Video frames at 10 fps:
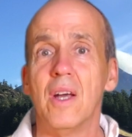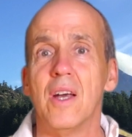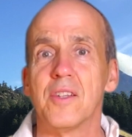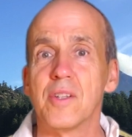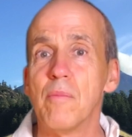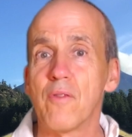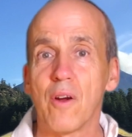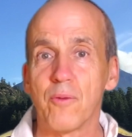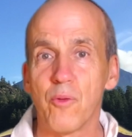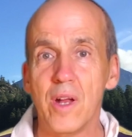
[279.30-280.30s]
some of our
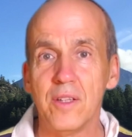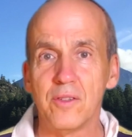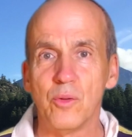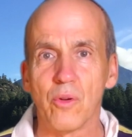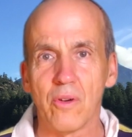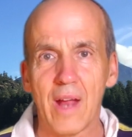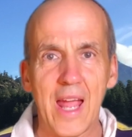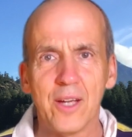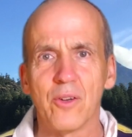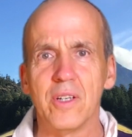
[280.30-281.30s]
friends who are
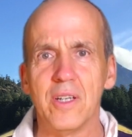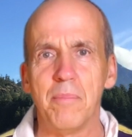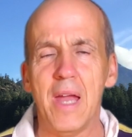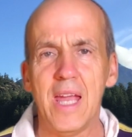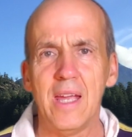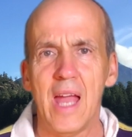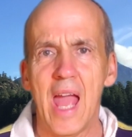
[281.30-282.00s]
anchored in a bay,